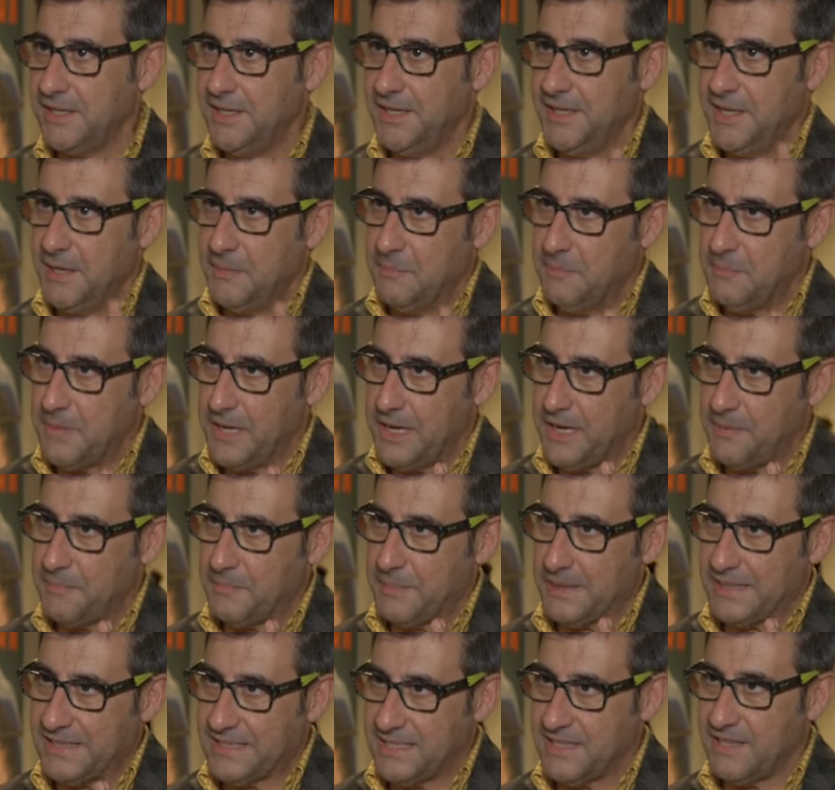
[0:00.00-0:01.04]
This book was
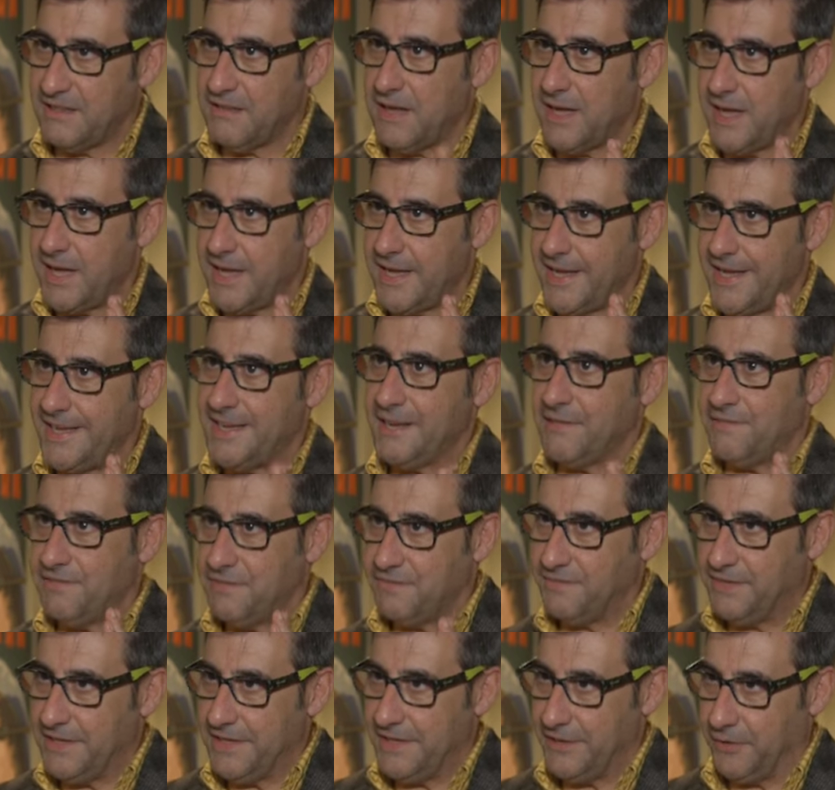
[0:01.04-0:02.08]
our guide in the
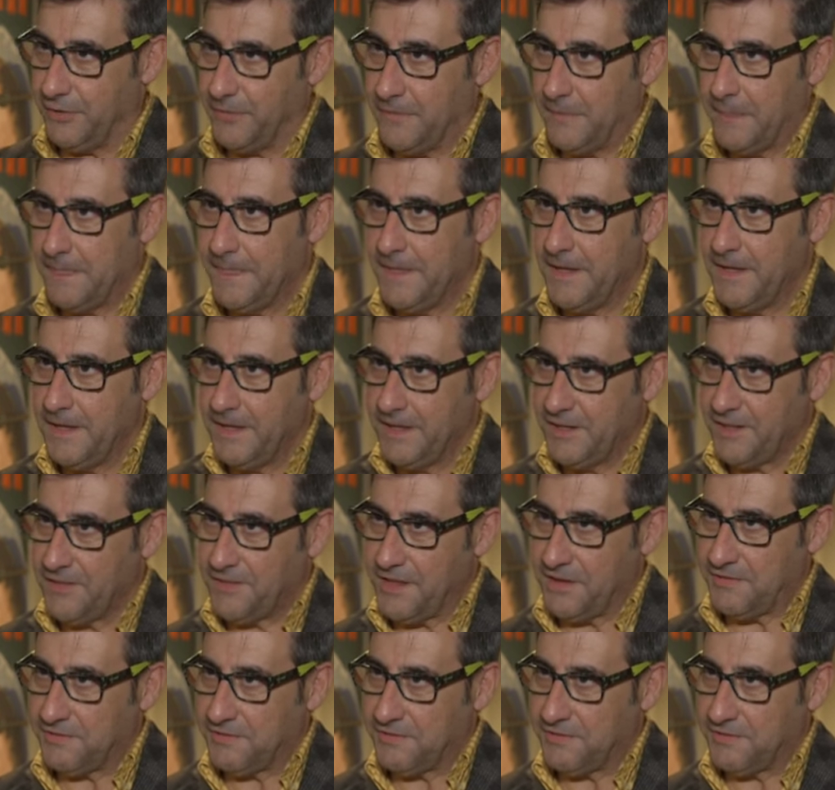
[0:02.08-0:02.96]
selection process.